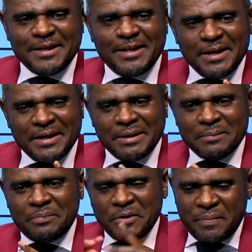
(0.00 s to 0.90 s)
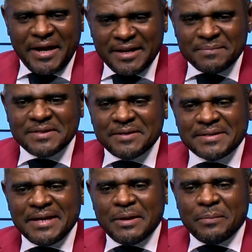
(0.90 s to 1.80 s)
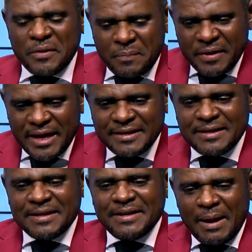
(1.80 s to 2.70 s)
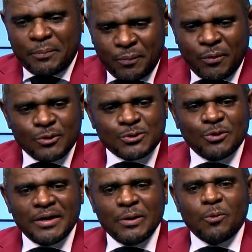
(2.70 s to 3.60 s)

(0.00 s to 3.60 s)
They prepared themselves, prepared a proposal,